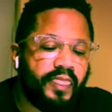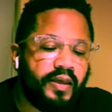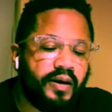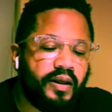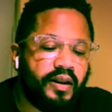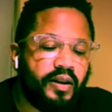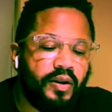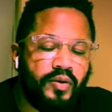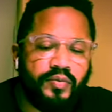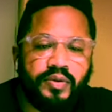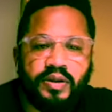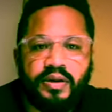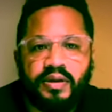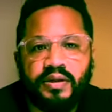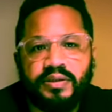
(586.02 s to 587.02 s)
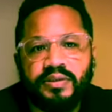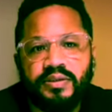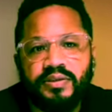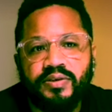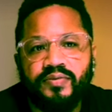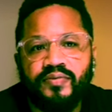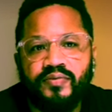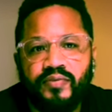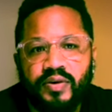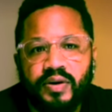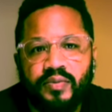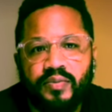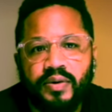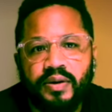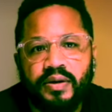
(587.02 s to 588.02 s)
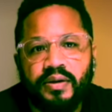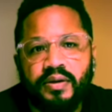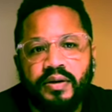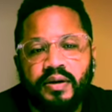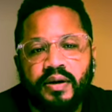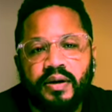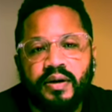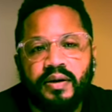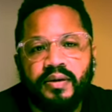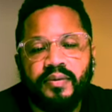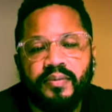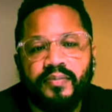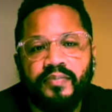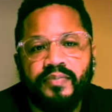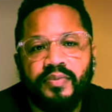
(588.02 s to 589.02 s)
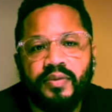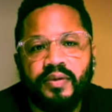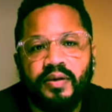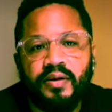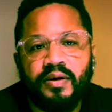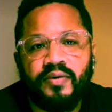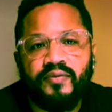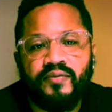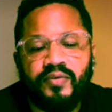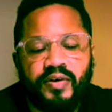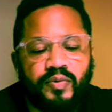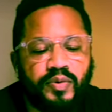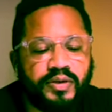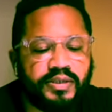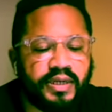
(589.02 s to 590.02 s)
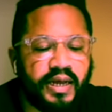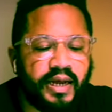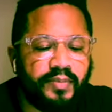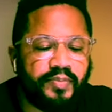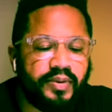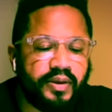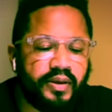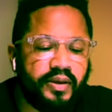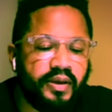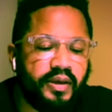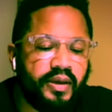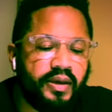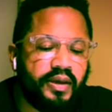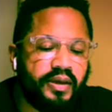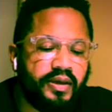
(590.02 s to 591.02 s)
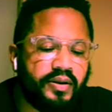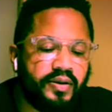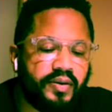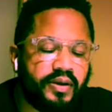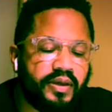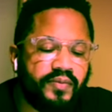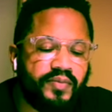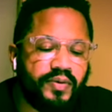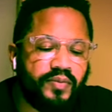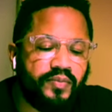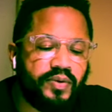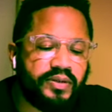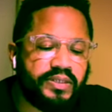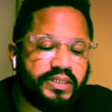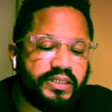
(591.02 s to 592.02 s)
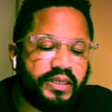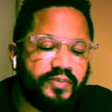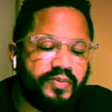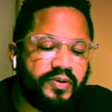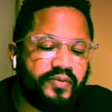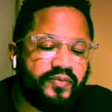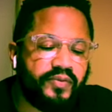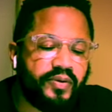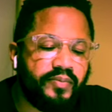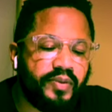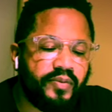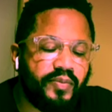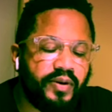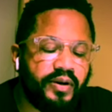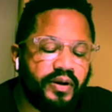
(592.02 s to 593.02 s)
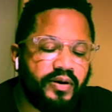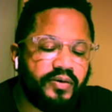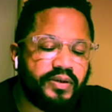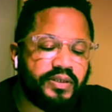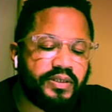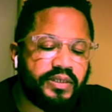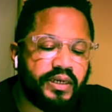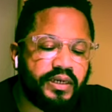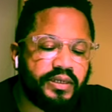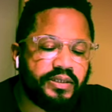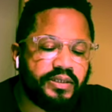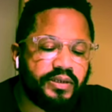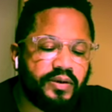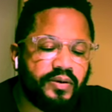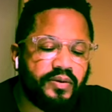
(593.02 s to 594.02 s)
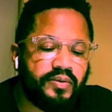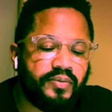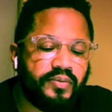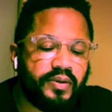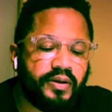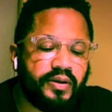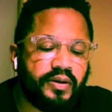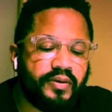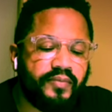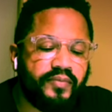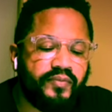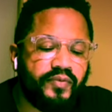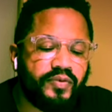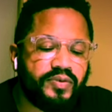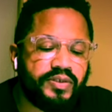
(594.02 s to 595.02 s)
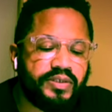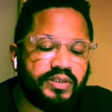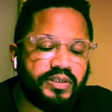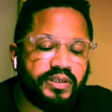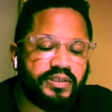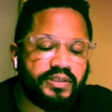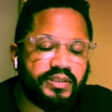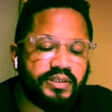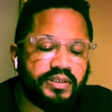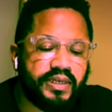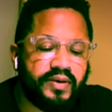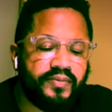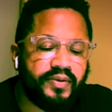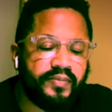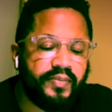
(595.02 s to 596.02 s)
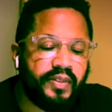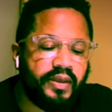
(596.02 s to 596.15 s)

uh, loneliness is a frequent um, uh, a frequent topic. You know, I'll give you one snippet from the 102nd Psalm, uh, verses six and seven.